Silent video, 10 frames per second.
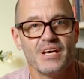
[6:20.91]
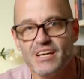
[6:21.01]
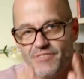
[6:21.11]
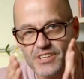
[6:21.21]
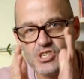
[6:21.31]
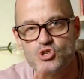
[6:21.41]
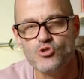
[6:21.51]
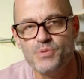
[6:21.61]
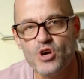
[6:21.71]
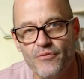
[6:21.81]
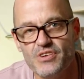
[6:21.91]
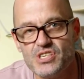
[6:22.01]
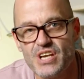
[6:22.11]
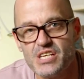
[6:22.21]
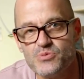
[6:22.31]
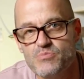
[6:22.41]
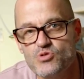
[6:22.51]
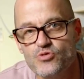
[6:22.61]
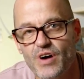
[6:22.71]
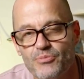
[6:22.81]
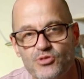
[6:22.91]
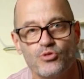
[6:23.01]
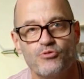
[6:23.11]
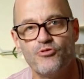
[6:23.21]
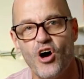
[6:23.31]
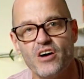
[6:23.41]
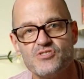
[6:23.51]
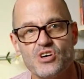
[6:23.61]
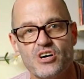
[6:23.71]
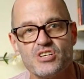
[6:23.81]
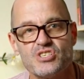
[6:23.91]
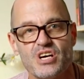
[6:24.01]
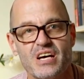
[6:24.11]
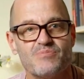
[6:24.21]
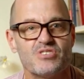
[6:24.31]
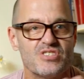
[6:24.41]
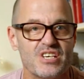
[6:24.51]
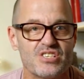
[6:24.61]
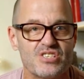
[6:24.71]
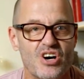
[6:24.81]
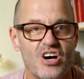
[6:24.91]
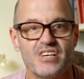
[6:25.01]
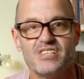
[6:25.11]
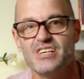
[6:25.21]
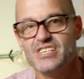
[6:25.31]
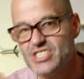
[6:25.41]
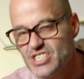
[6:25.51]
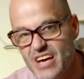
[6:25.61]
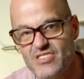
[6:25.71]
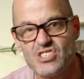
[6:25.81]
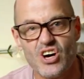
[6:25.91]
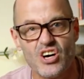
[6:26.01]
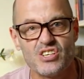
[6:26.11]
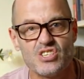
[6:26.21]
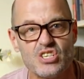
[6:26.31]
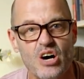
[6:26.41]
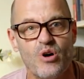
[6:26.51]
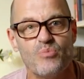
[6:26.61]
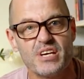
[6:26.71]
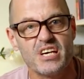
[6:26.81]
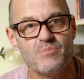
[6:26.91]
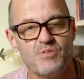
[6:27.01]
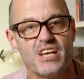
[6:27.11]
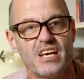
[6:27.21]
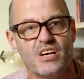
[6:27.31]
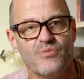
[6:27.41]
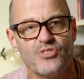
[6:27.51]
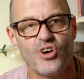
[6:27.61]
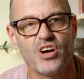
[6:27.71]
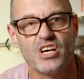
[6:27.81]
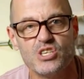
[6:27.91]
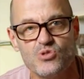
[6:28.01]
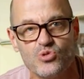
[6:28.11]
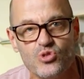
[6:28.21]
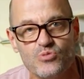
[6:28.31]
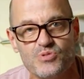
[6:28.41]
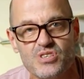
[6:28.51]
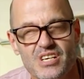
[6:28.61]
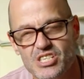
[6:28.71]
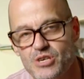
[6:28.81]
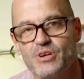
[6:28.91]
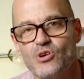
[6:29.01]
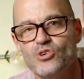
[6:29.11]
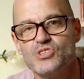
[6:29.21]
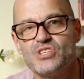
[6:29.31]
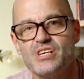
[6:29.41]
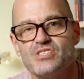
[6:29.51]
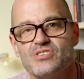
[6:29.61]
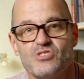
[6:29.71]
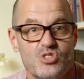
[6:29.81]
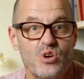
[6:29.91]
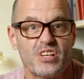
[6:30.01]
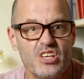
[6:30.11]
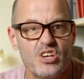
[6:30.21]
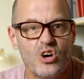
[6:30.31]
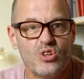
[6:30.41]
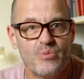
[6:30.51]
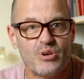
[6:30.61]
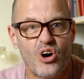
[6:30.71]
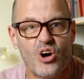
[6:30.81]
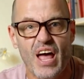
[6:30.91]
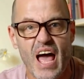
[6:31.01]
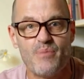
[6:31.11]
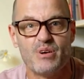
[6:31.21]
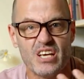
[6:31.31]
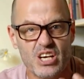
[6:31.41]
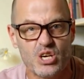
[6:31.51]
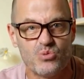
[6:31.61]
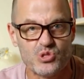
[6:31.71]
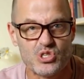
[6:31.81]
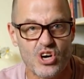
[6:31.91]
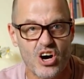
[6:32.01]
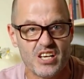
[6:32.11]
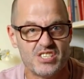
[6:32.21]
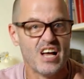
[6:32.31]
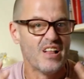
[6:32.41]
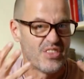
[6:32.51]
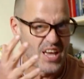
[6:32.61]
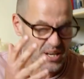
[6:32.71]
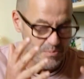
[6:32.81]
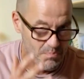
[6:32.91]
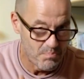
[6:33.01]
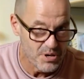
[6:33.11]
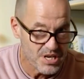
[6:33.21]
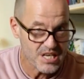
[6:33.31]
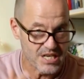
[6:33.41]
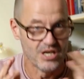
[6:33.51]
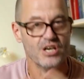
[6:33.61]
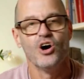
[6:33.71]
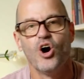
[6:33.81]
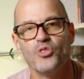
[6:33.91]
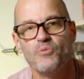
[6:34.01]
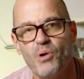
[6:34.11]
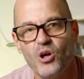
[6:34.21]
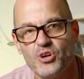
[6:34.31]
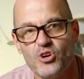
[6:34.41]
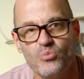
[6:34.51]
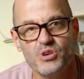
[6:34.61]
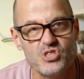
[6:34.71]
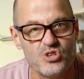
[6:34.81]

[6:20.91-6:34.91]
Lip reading: In fact, it should be obvious that as we move up through 5-sided shapes, 6-sided, 7-sided, and so on, we keep getting dihedral groups. So because there's strictly no limit on how many equal sides there can be on the polygon we